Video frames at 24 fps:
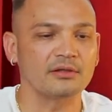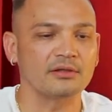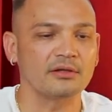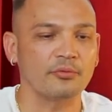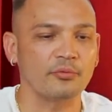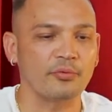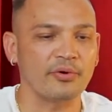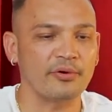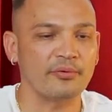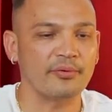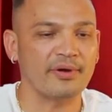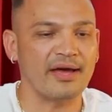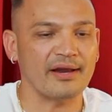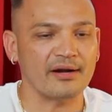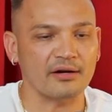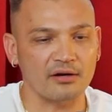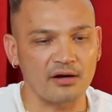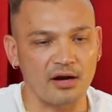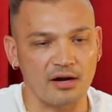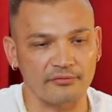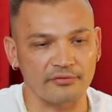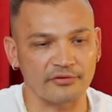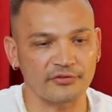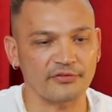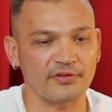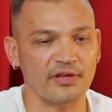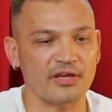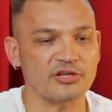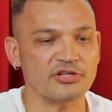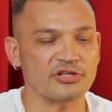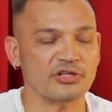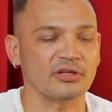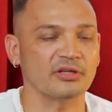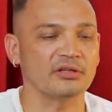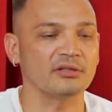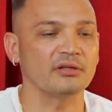We had a
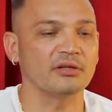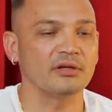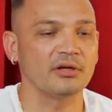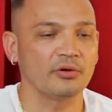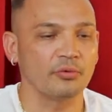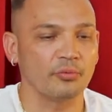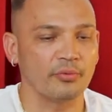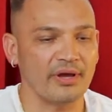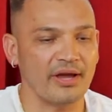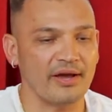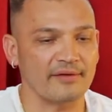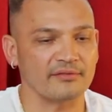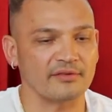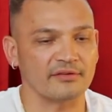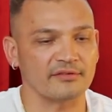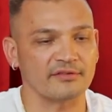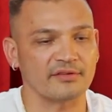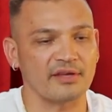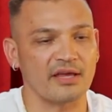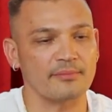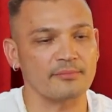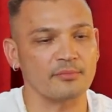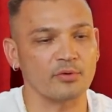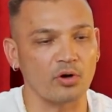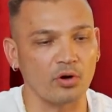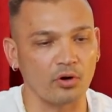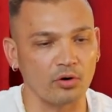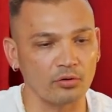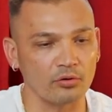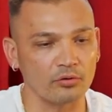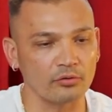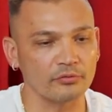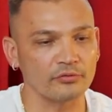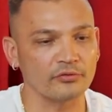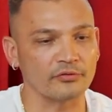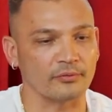conversation. We have the same
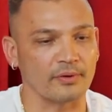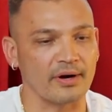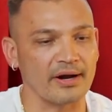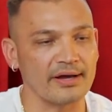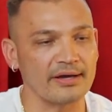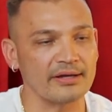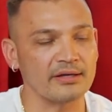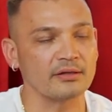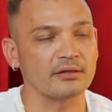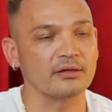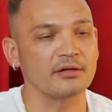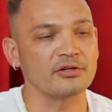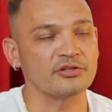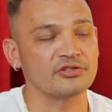goals, right?